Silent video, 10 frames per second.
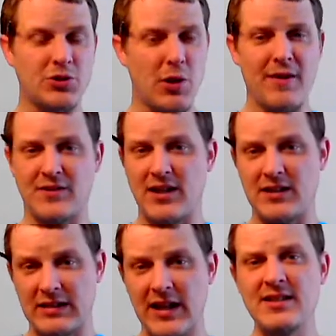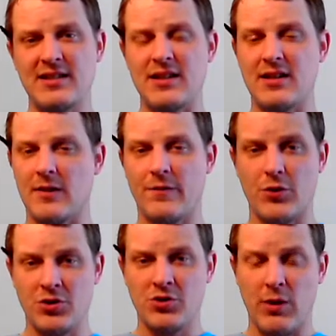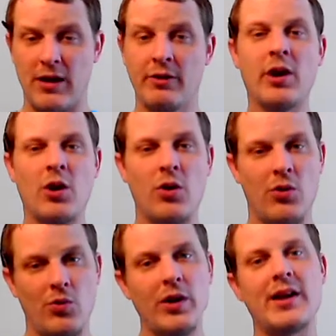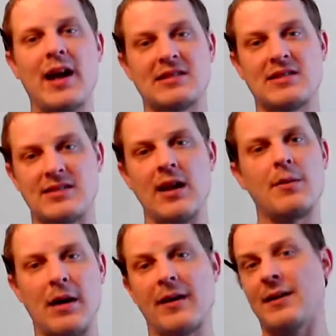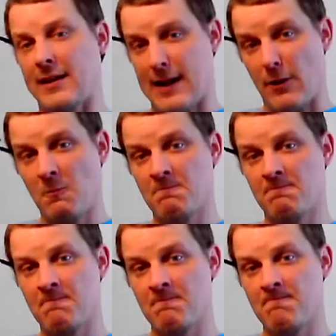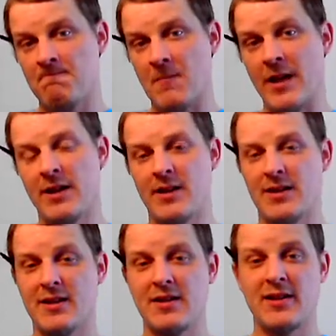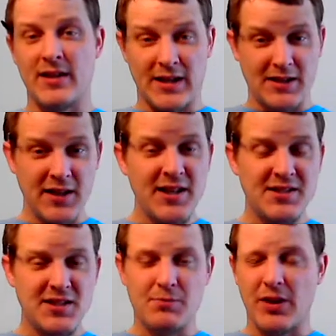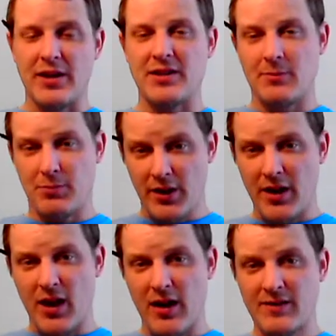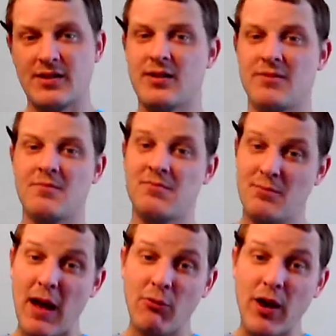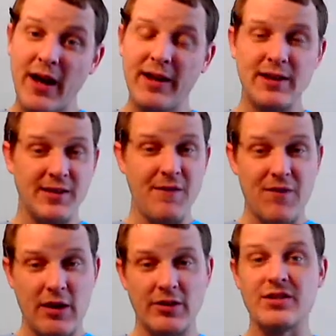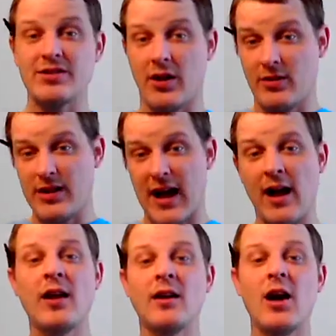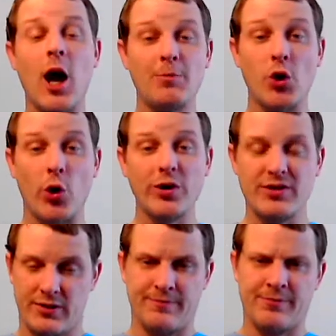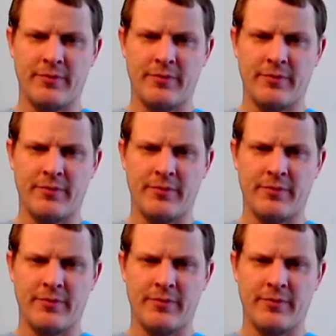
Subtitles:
draft Eddie Lacy in the first round, what do you got to say about it now? Eddie Lacy's playing in the playoffs. Matt Ryan and the Falcons are not up yours.